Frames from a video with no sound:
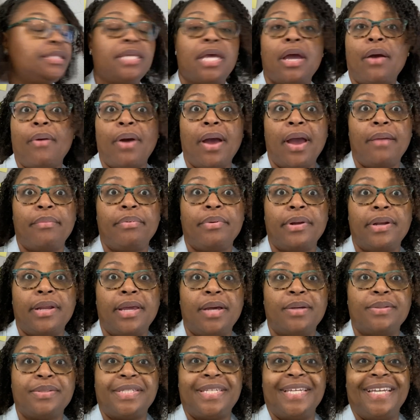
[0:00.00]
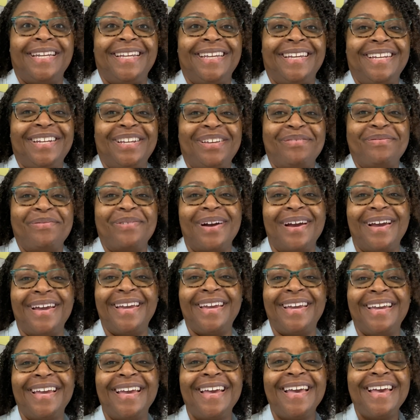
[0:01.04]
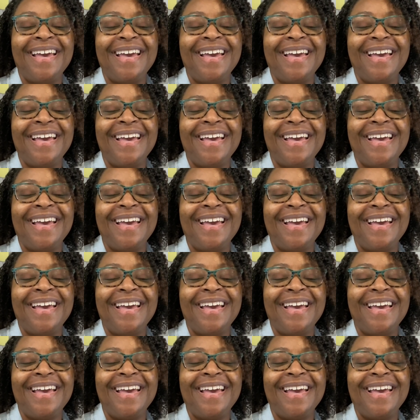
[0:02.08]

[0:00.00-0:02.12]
how I pronounce it anyway.